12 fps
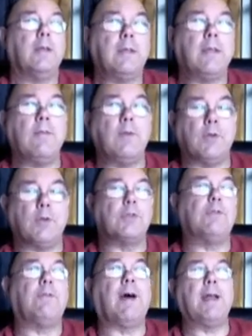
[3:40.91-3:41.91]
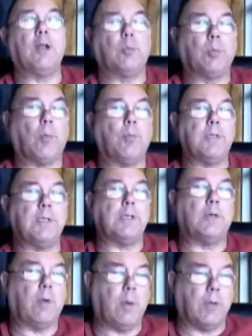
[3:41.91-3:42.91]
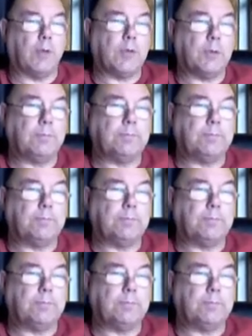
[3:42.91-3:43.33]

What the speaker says: giving us the final property that we want.